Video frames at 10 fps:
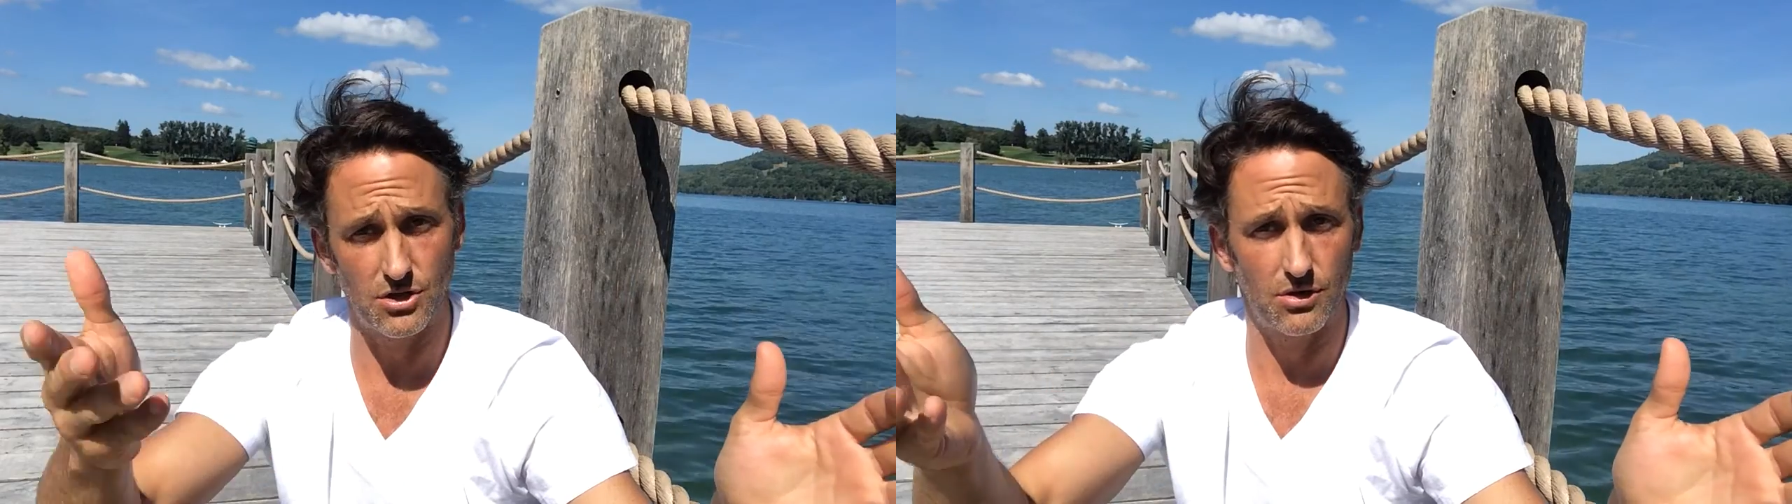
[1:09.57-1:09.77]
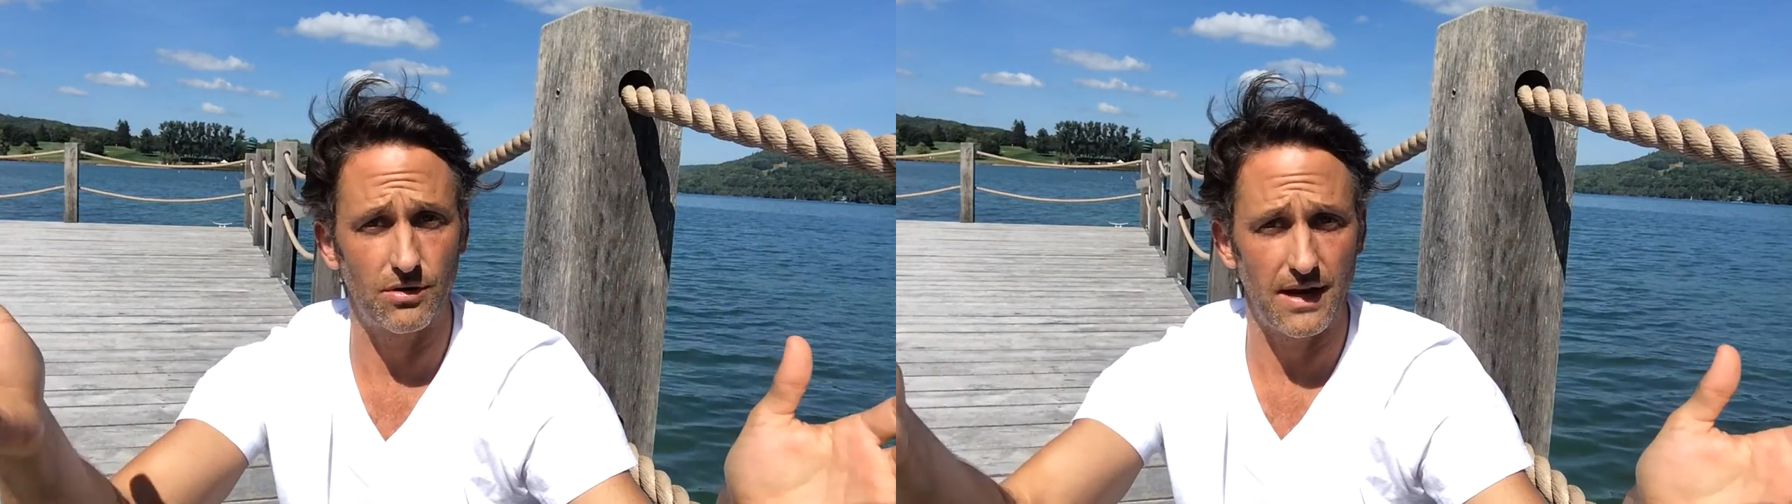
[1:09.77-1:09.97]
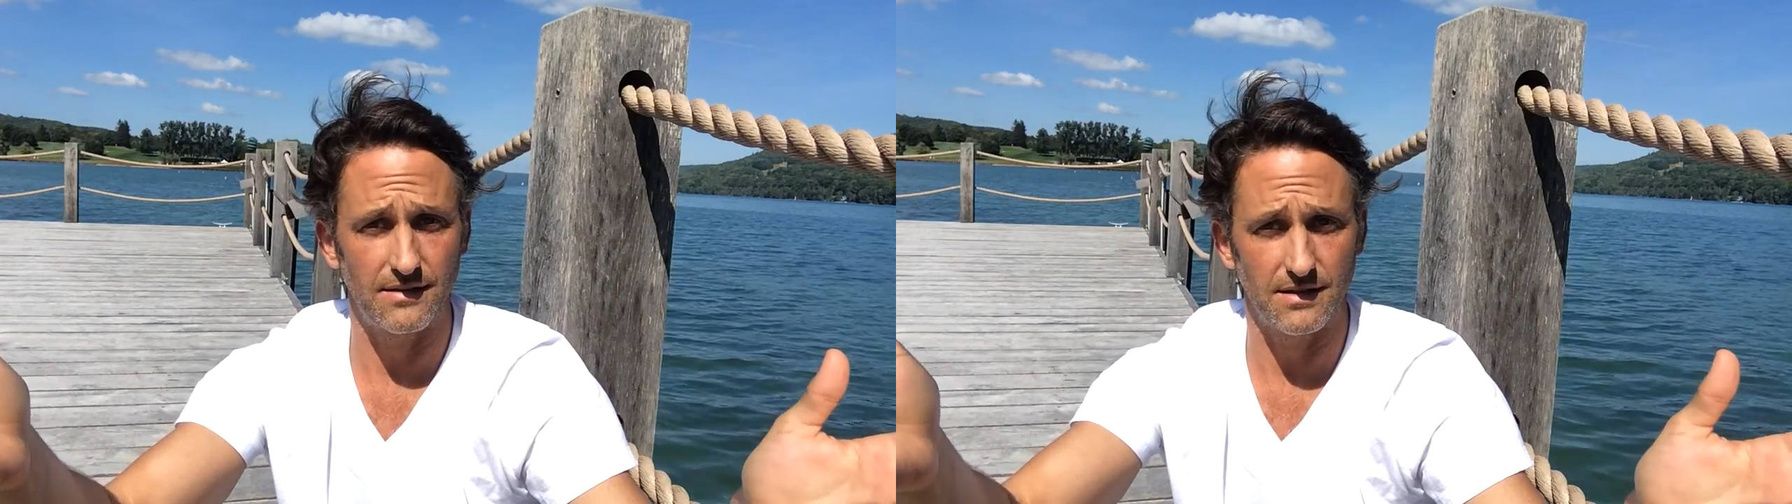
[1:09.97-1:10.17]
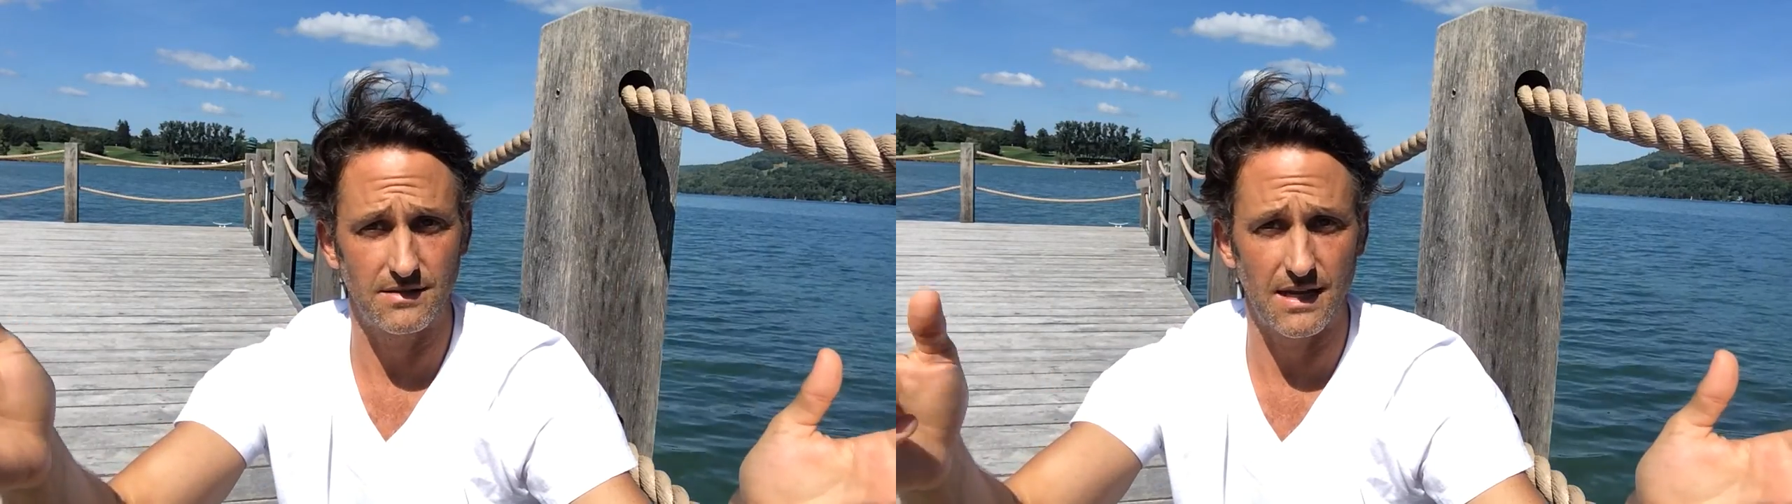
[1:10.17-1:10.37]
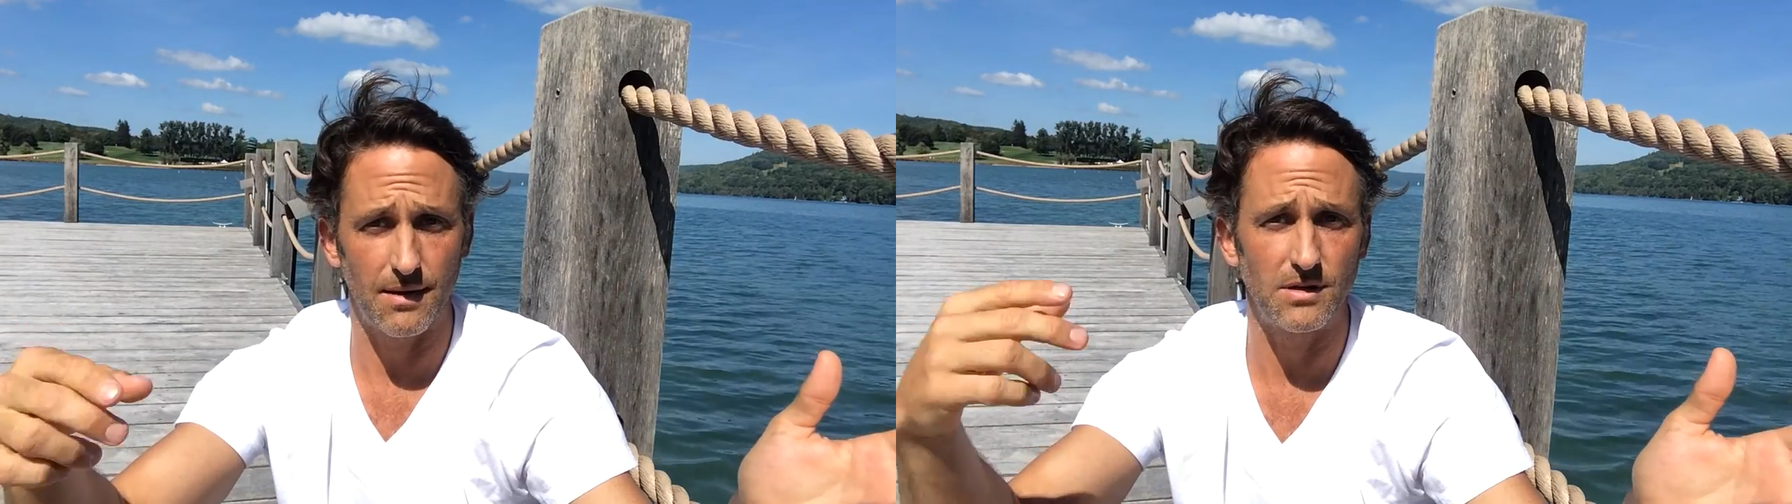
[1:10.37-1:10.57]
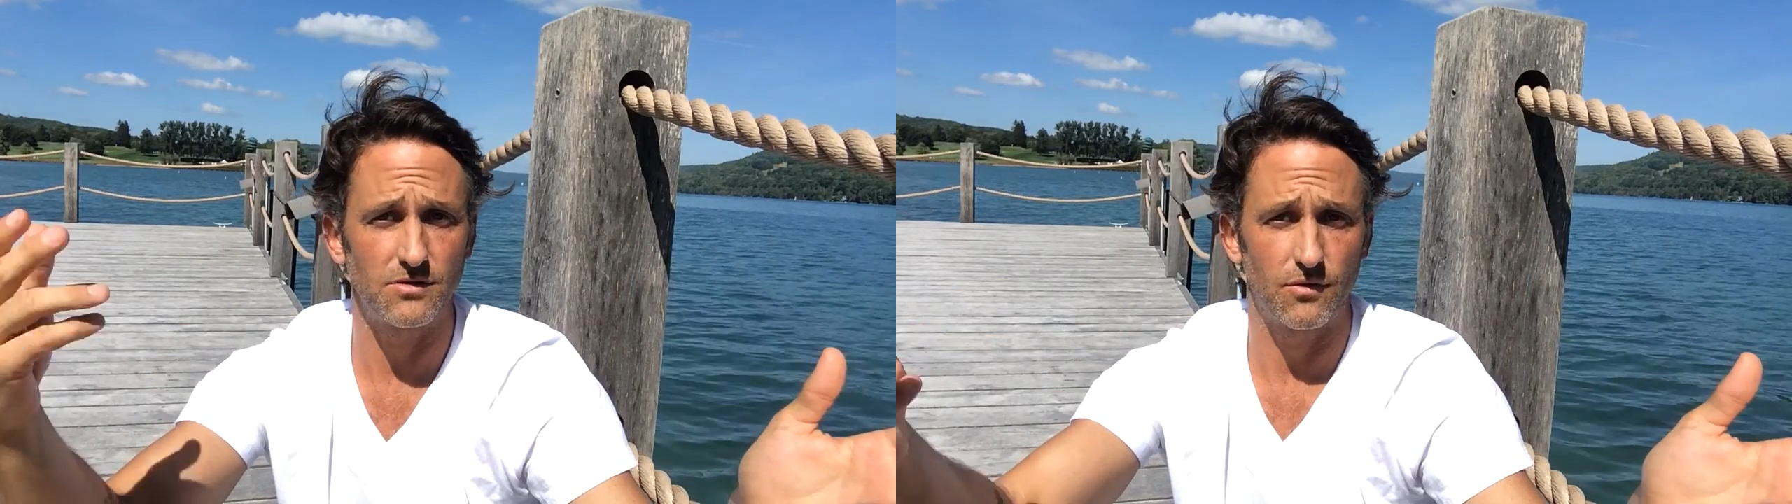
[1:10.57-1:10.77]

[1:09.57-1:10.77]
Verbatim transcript: to create this damage,